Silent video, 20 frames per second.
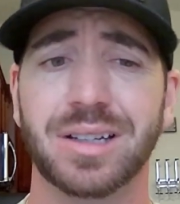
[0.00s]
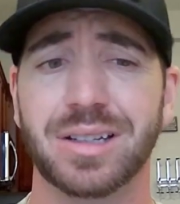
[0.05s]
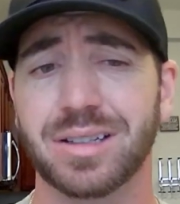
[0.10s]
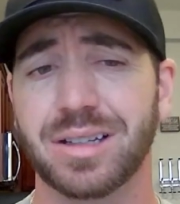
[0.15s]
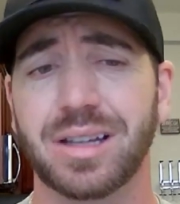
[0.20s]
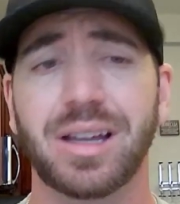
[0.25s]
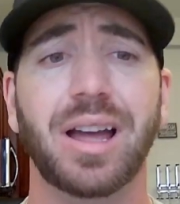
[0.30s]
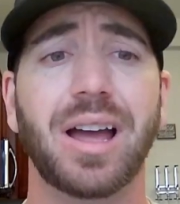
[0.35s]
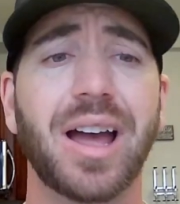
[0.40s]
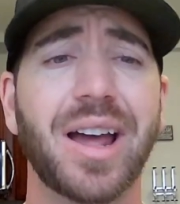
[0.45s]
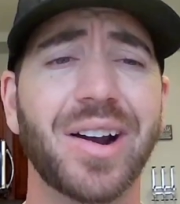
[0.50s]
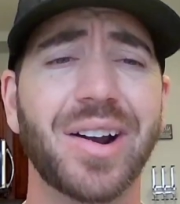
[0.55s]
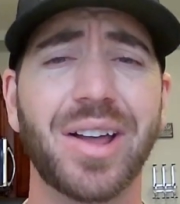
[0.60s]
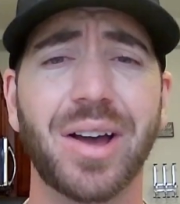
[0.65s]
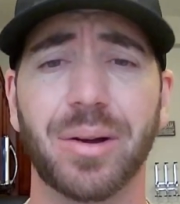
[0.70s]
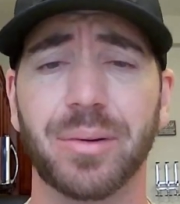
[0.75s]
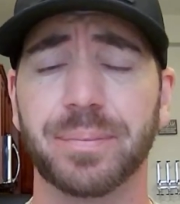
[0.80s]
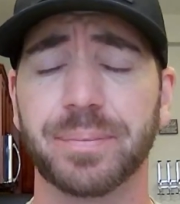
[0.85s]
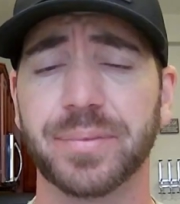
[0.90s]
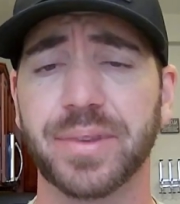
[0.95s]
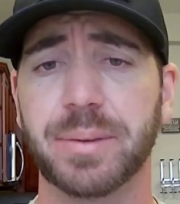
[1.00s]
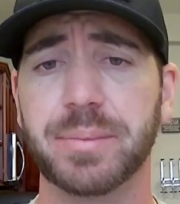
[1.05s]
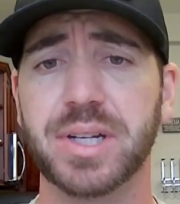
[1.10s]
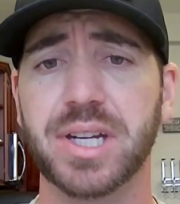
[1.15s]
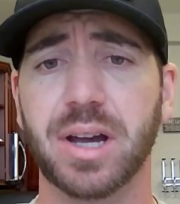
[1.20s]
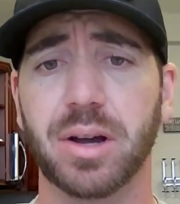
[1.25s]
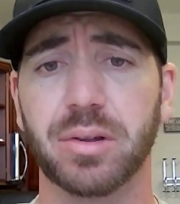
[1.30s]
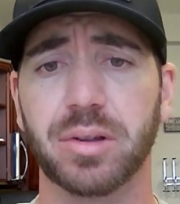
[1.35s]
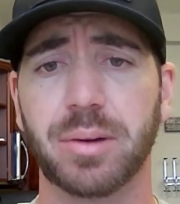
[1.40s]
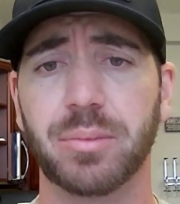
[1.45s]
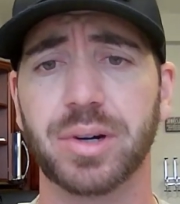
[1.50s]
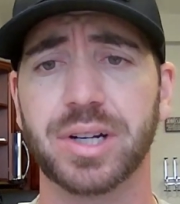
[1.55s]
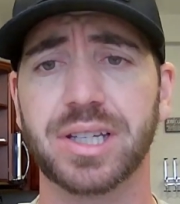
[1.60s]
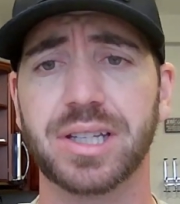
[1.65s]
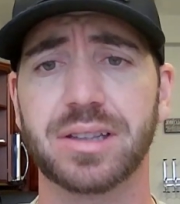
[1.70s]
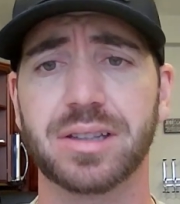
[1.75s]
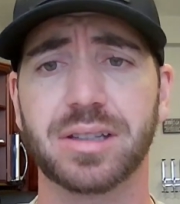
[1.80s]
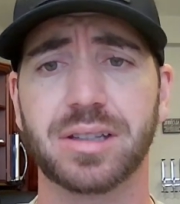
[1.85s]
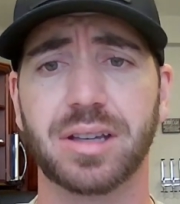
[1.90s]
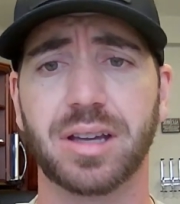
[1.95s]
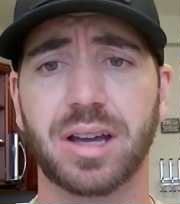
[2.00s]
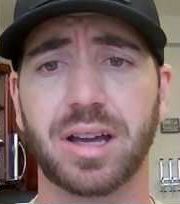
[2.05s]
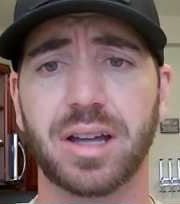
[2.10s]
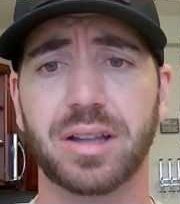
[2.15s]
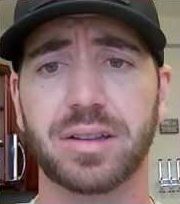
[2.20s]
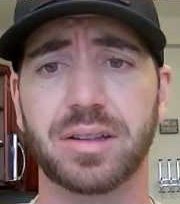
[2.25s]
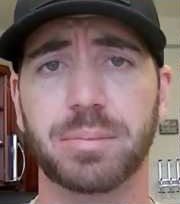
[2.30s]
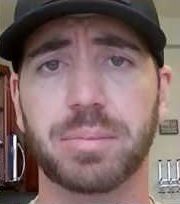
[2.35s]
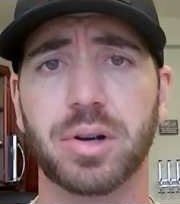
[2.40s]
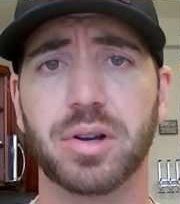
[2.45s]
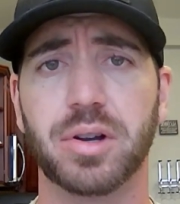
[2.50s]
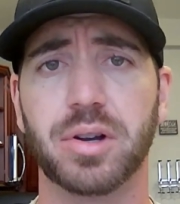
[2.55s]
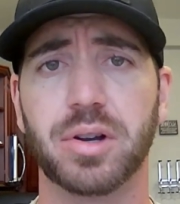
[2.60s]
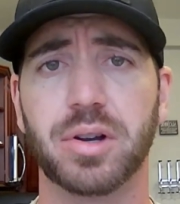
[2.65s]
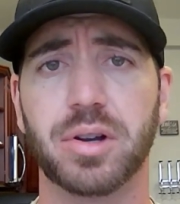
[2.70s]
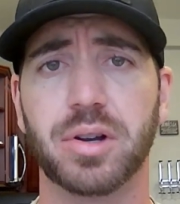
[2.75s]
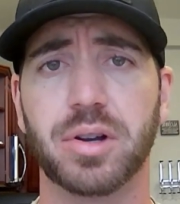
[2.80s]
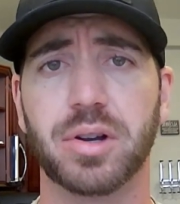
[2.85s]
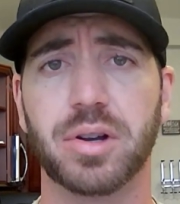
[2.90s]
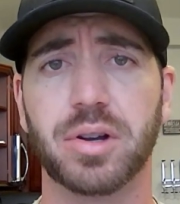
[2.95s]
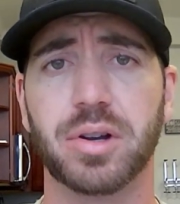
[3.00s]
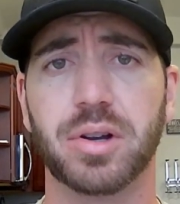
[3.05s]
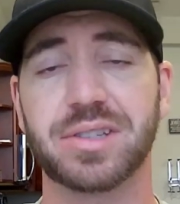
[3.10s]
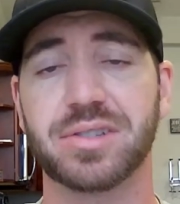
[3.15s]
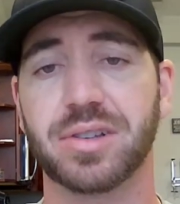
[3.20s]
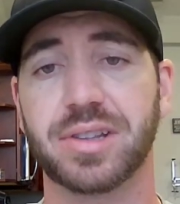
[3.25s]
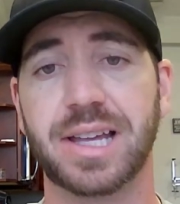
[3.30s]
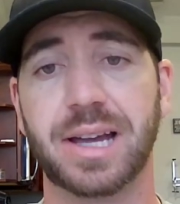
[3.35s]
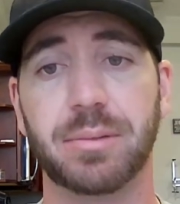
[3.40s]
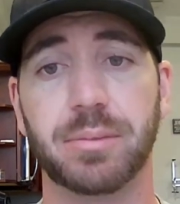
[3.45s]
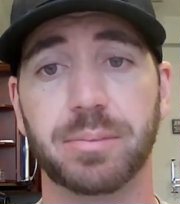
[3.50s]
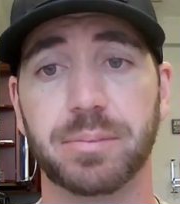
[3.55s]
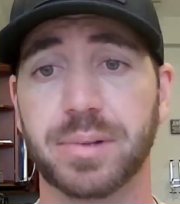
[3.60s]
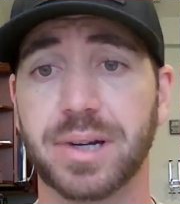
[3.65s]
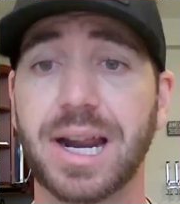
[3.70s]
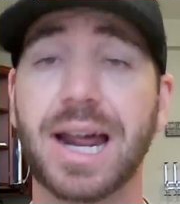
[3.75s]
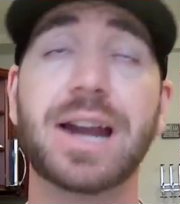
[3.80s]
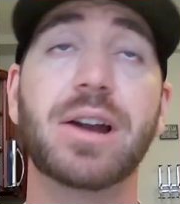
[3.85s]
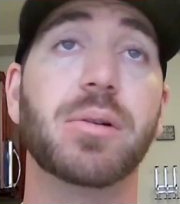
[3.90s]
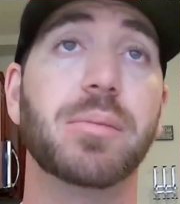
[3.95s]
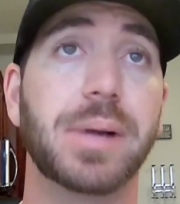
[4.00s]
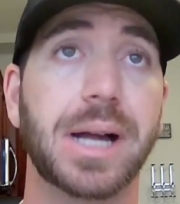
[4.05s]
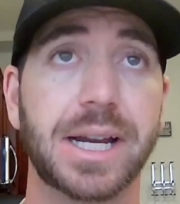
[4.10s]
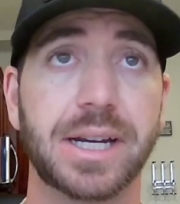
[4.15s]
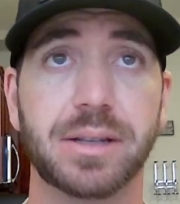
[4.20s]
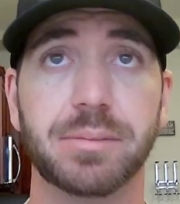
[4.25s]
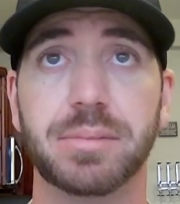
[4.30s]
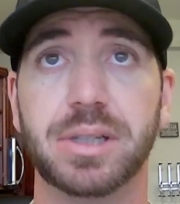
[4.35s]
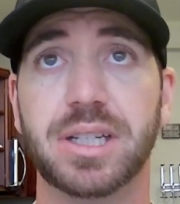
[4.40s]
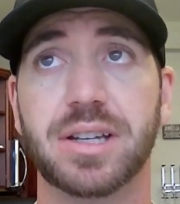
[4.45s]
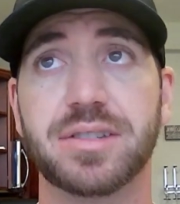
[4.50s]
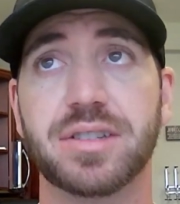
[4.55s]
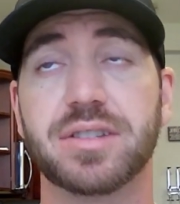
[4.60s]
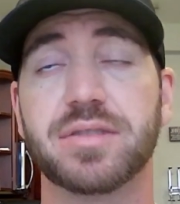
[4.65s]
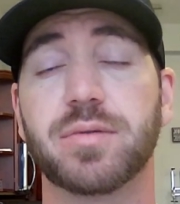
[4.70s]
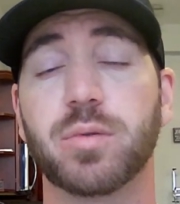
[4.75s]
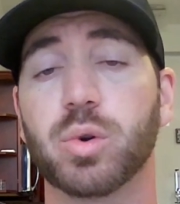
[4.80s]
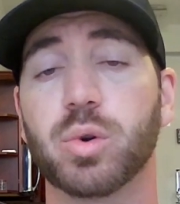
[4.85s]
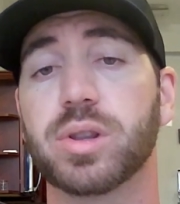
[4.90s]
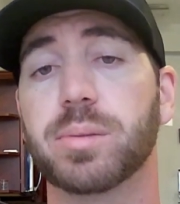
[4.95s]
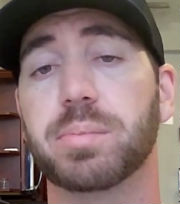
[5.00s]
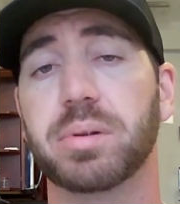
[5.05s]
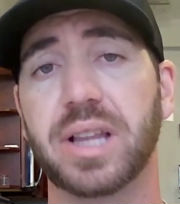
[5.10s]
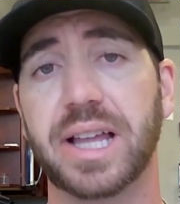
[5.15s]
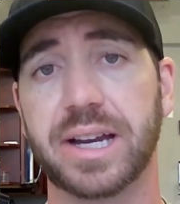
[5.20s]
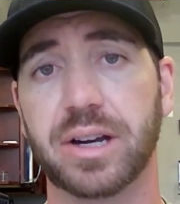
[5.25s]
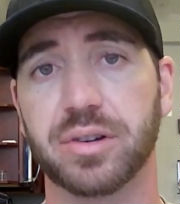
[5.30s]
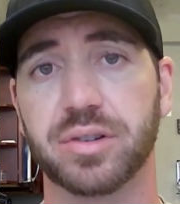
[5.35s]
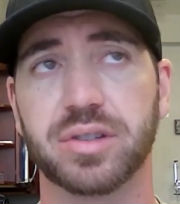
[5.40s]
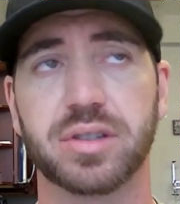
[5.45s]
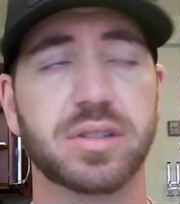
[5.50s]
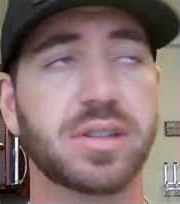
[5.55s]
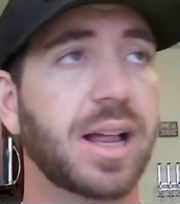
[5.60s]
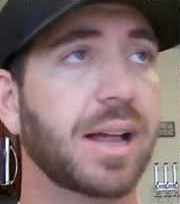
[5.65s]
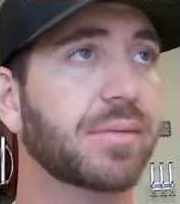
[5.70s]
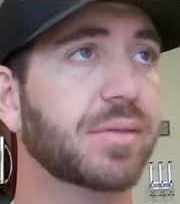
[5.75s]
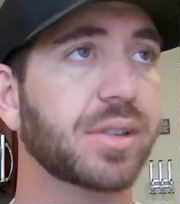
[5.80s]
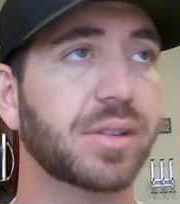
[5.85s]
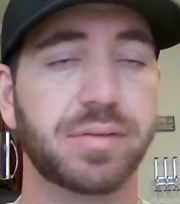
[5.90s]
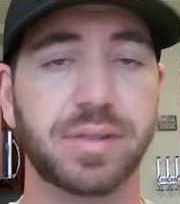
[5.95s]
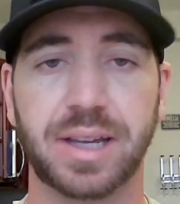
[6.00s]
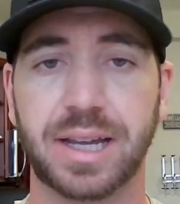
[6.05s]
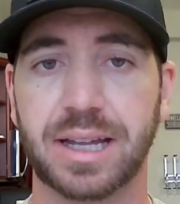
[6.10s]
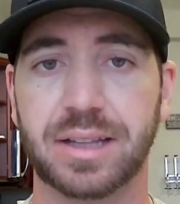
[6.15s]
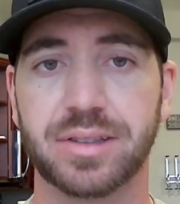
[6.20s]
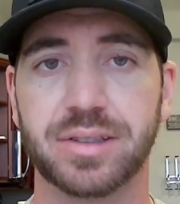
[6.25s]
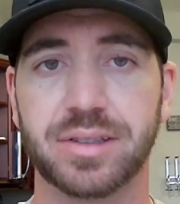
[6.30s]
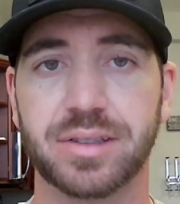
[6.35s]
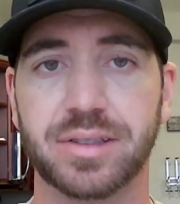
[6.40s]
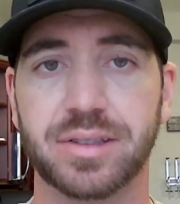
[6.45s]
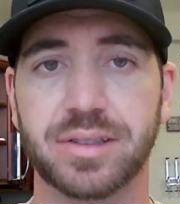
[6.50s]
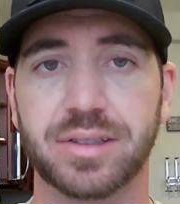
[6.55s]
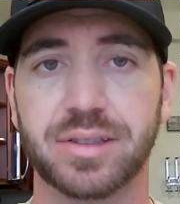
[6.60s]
I don't know. Let me know. I want to get the pulse of the fan base on that. But I don't mind it because it's for the players. It's not for the fans.